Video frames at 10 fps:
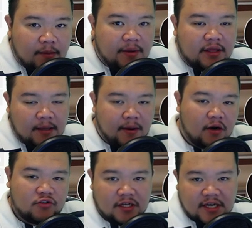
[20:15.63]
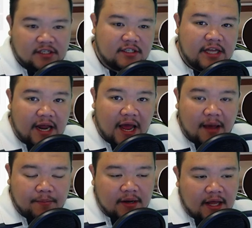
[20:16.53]
to limit the amount of transactions
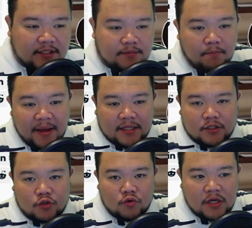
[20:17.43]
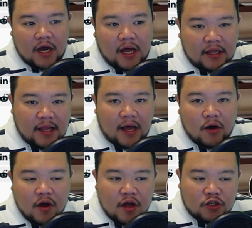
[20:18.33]
that happen. It's meant to not
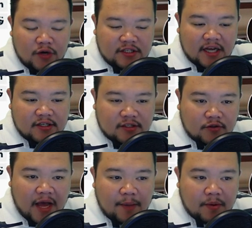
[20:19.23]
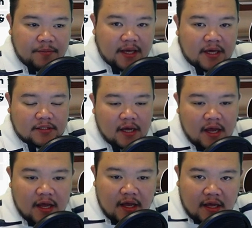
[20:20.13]
allow transactions to happen
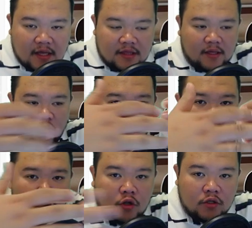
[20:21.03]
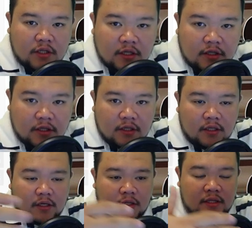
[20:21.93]
because the world
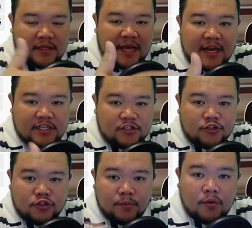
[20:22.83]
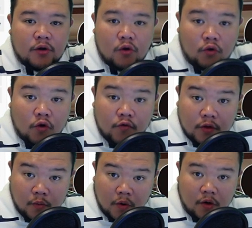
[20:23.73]
the, the data is distributed
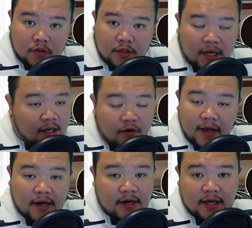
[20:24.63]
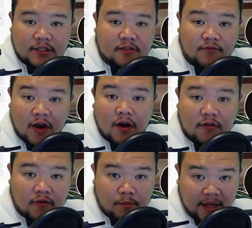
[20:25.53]
all over the world and internet connections
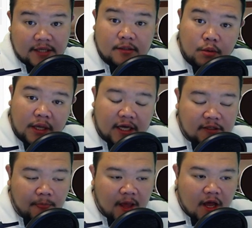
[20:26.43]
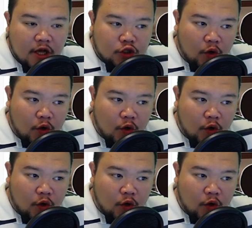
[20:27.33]
vary from place to place.